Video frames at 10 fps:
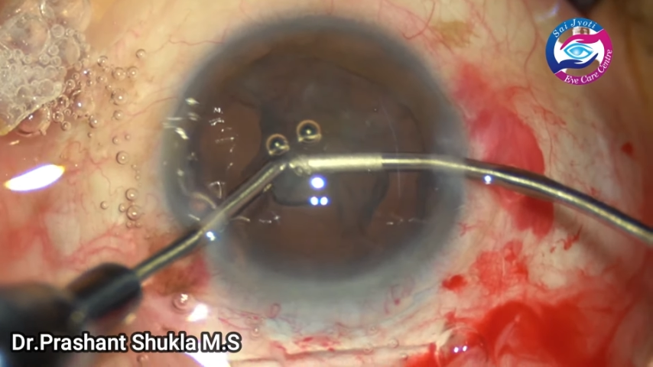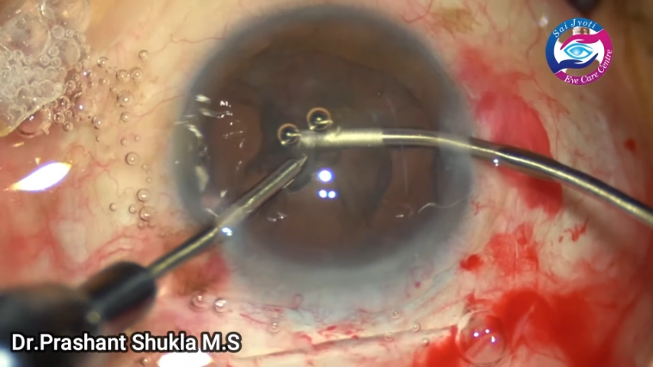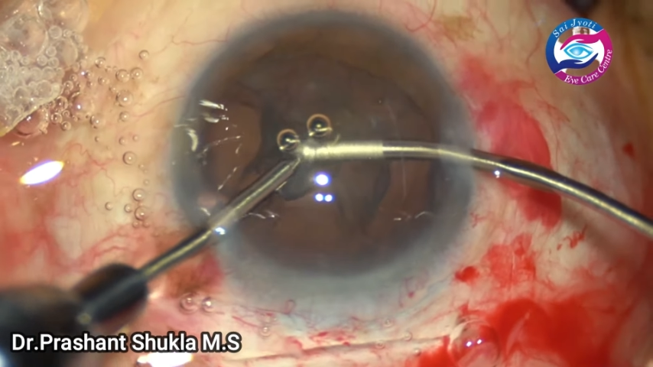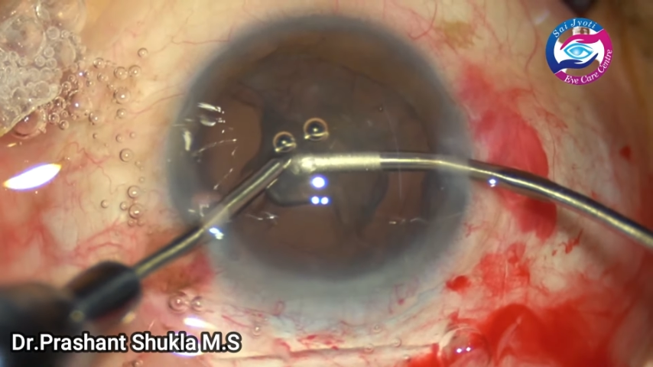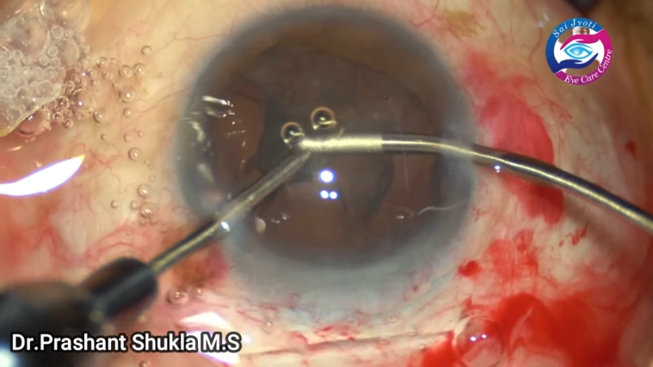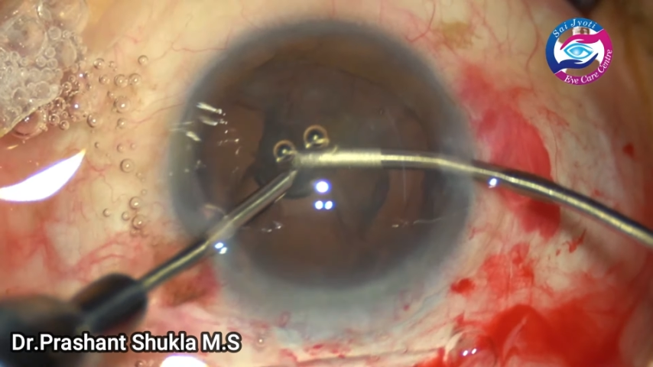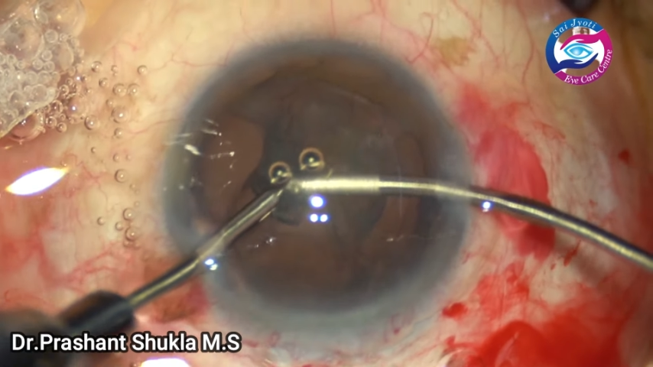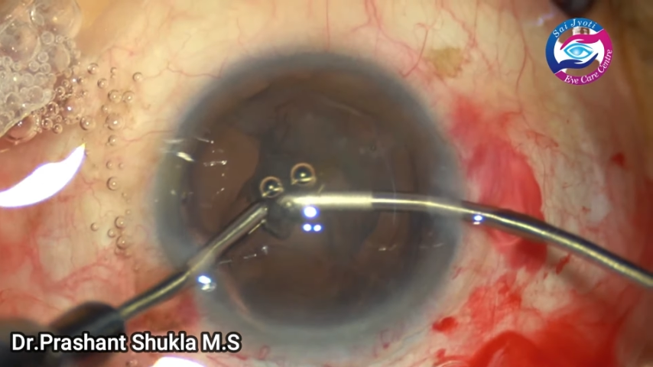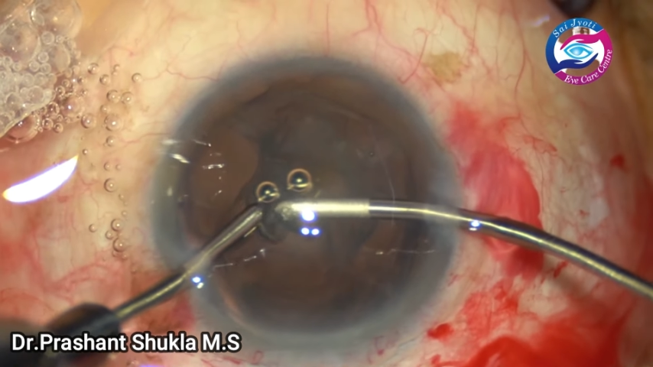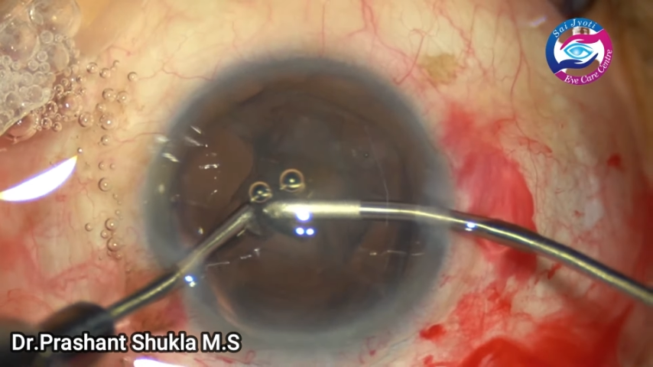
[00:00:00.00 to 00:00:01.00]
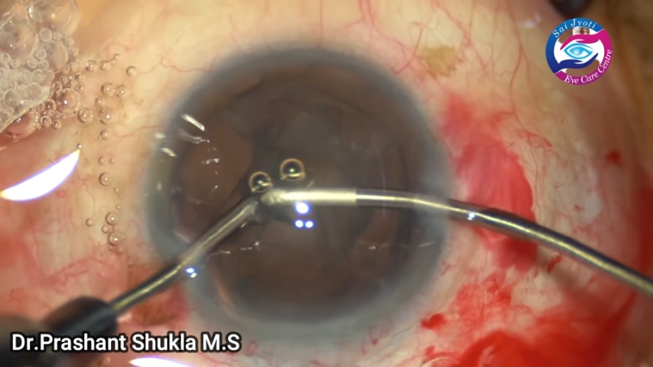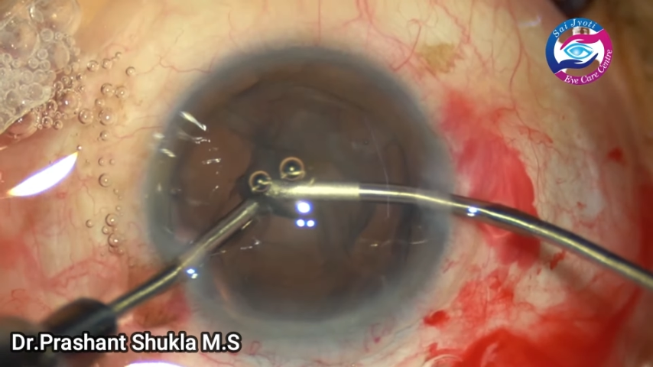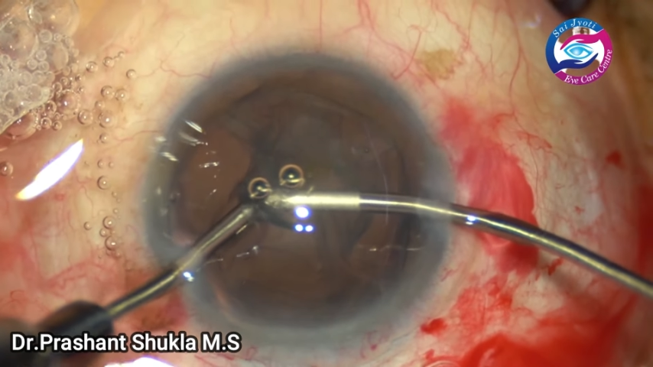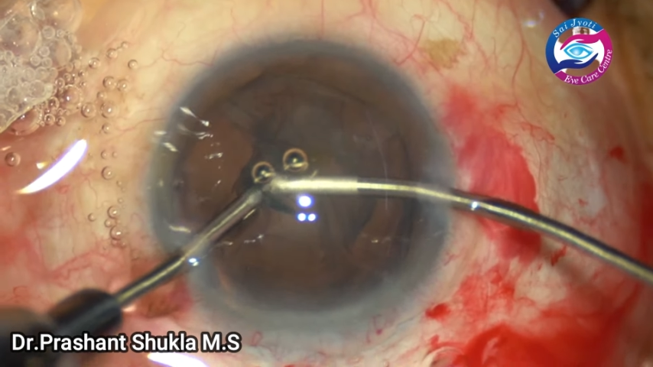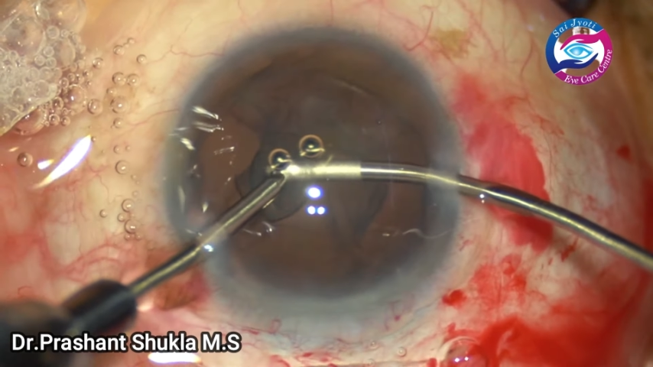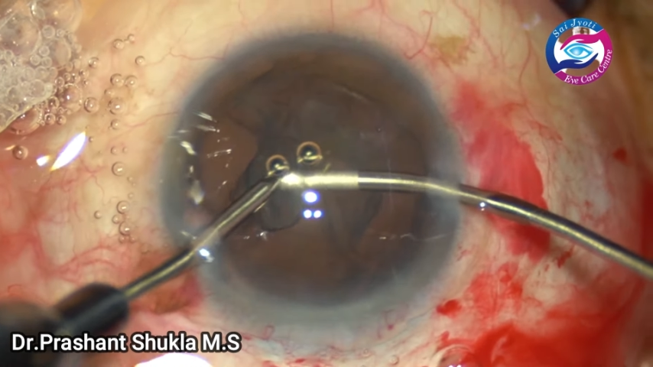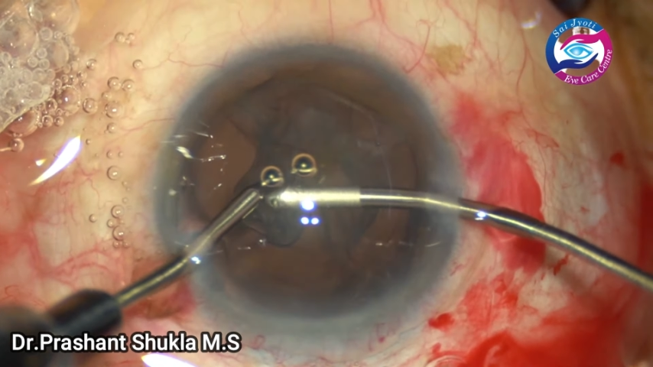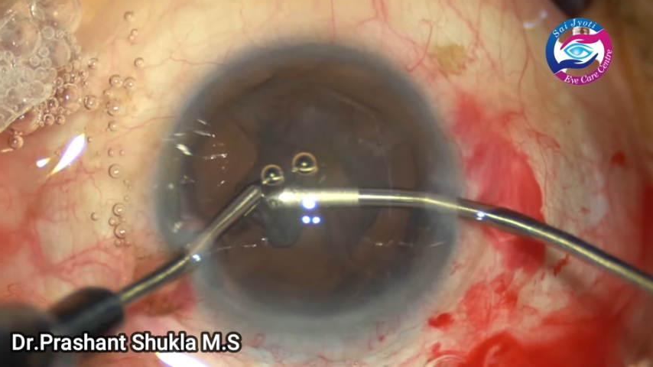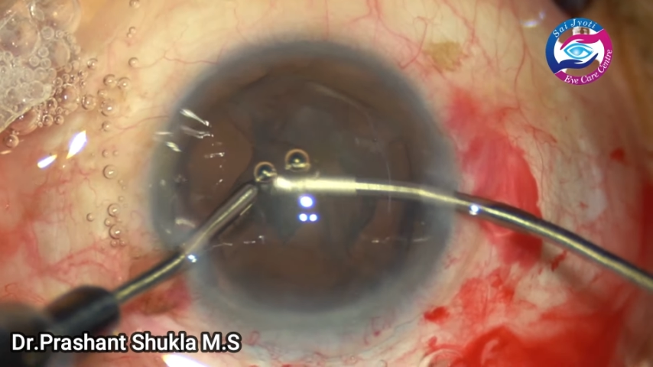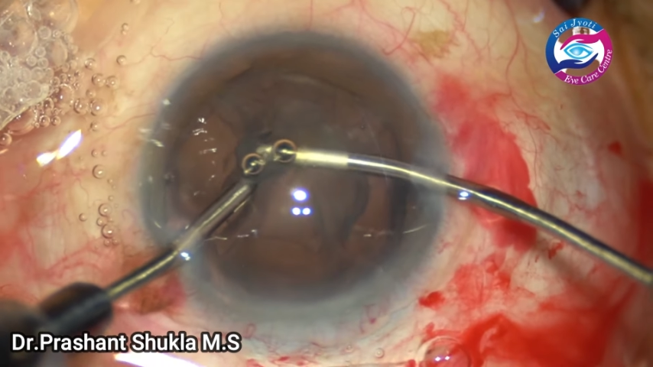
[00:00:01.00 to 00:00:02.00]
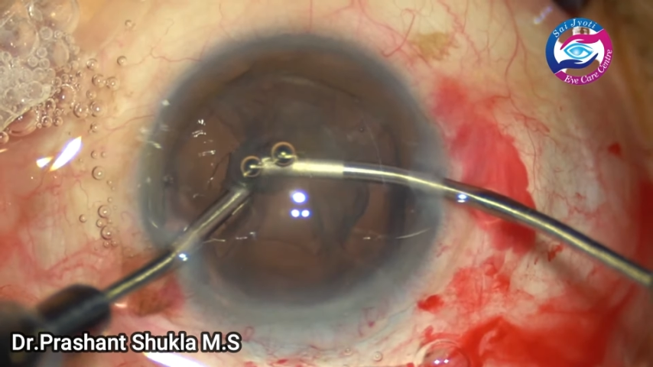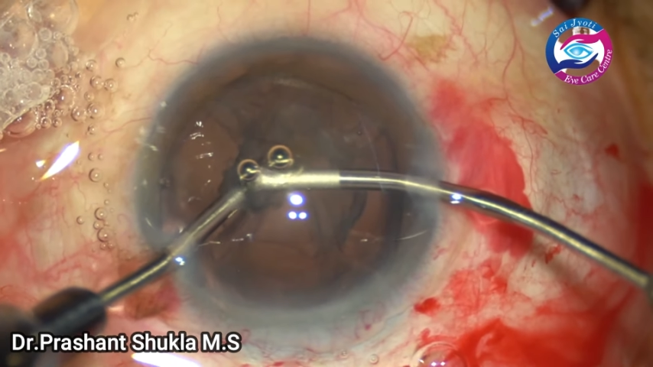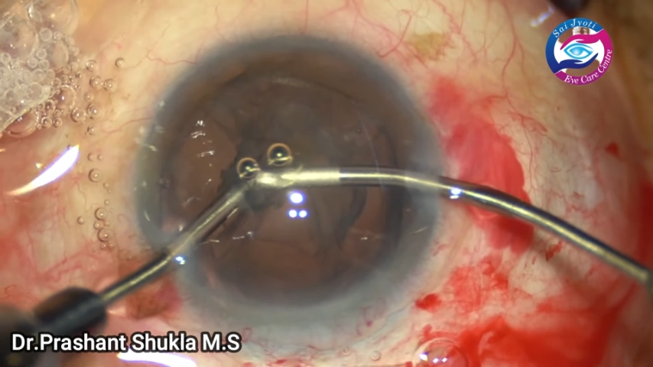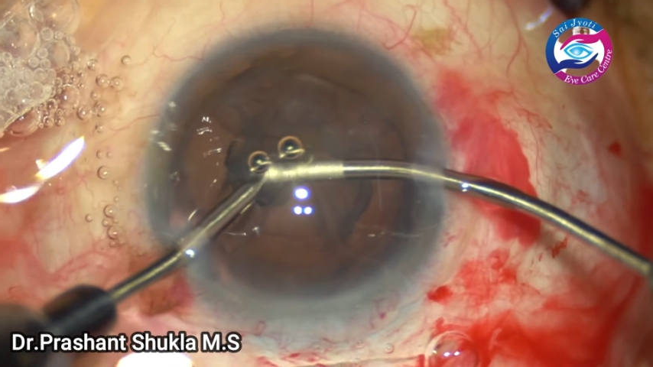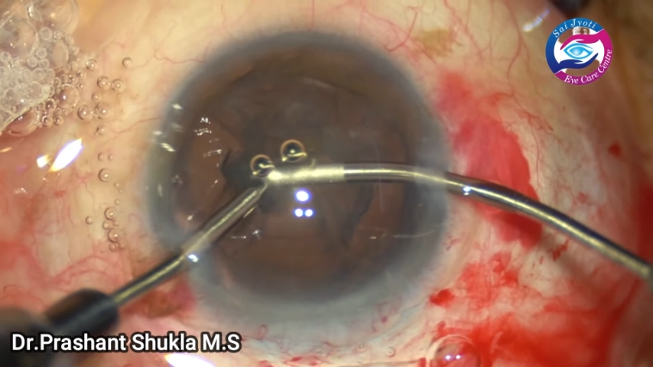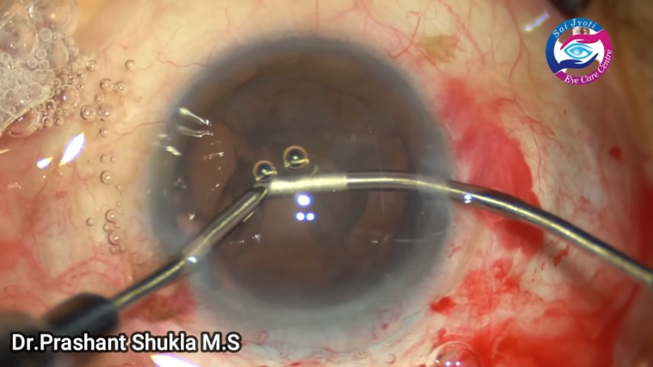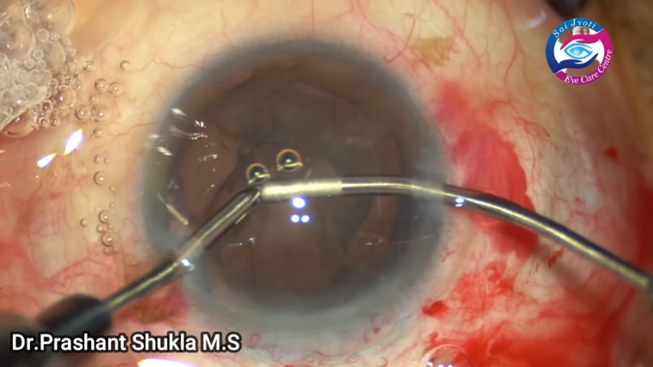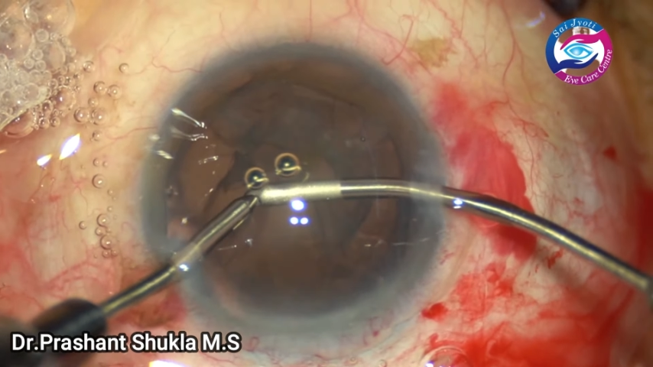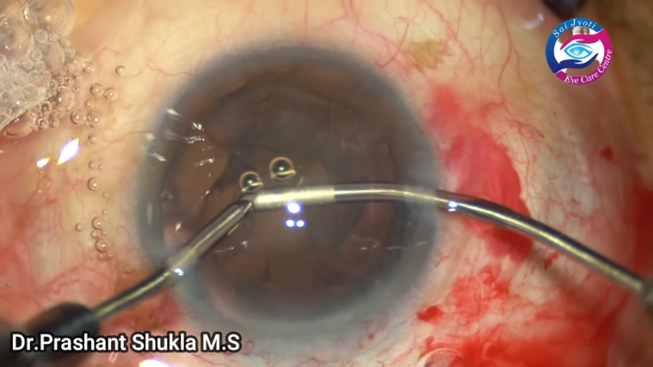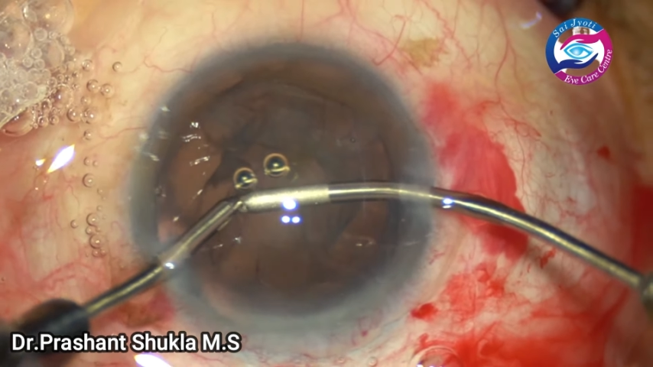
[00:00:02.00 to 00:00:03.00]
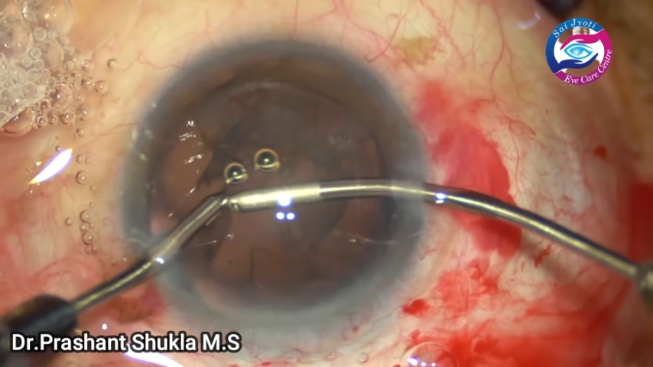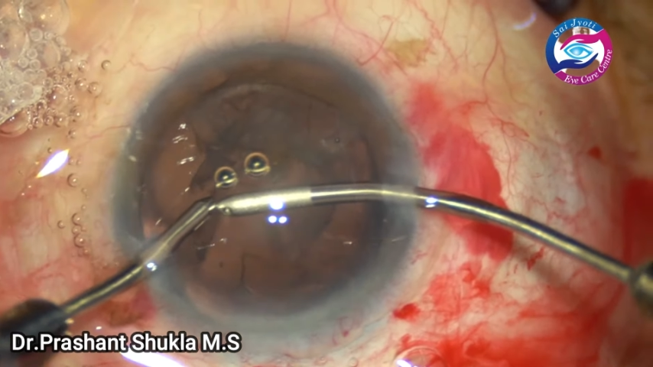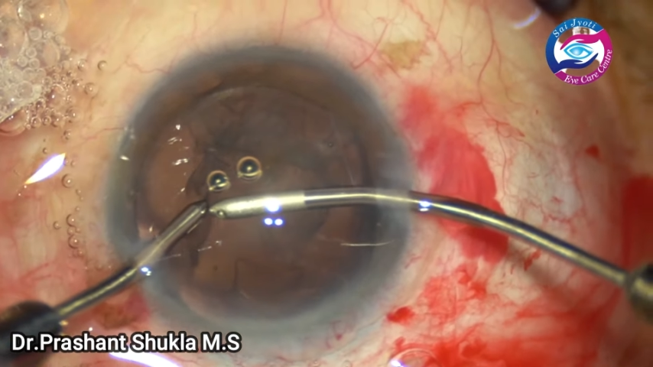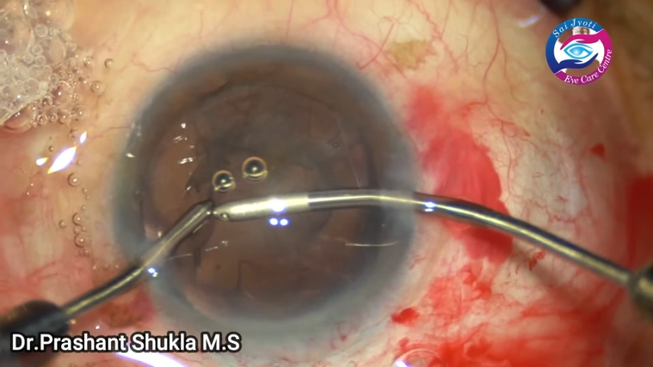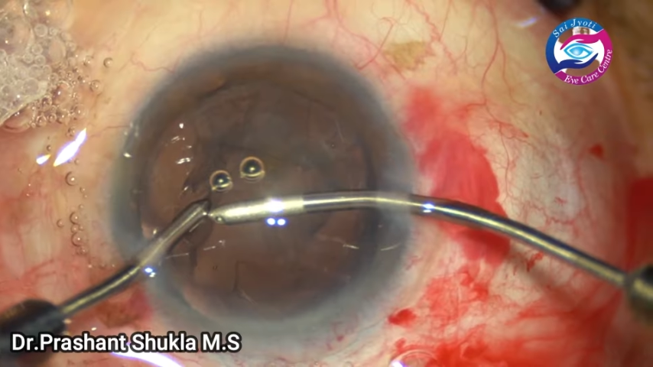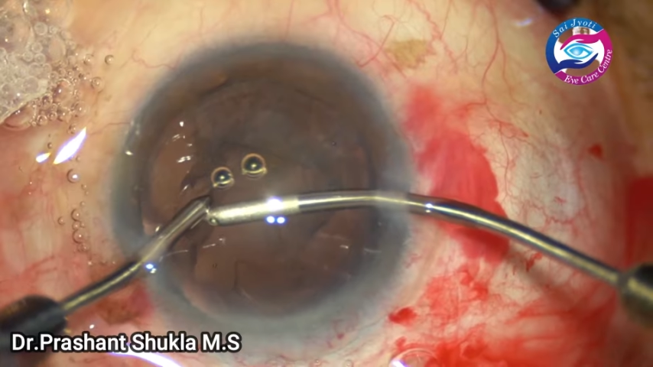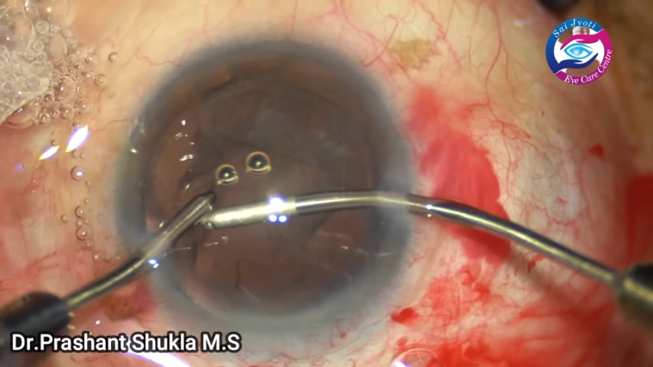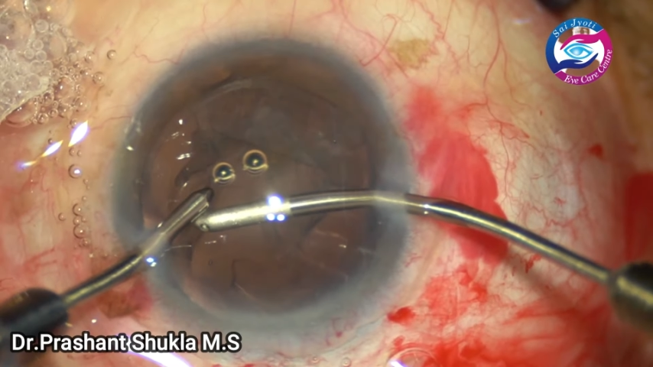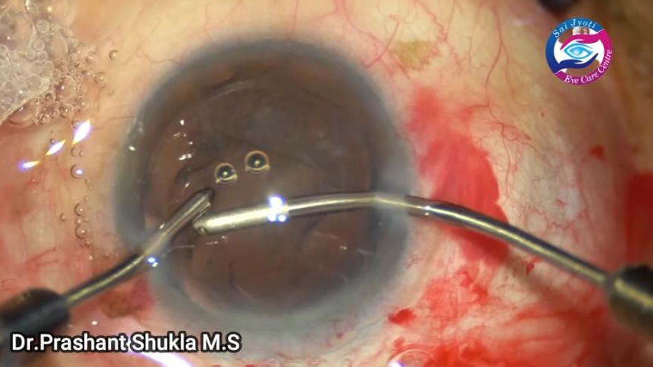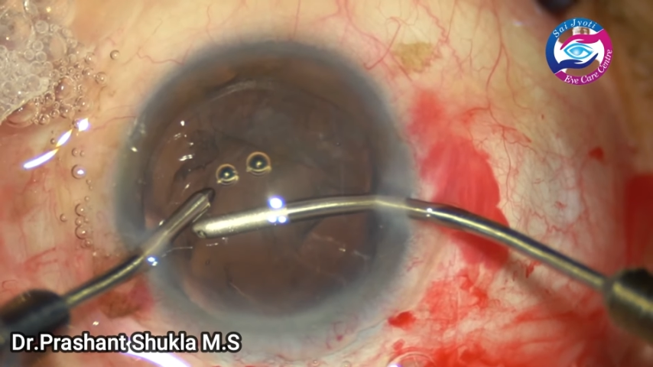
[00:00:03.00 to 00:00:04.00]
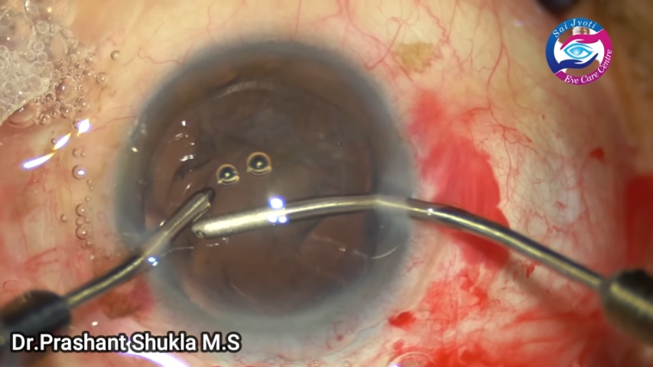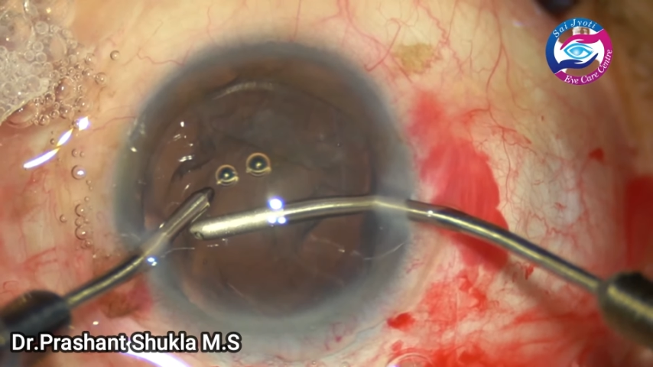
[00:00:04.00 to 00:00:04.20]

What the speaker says: [unreadable: no face in view]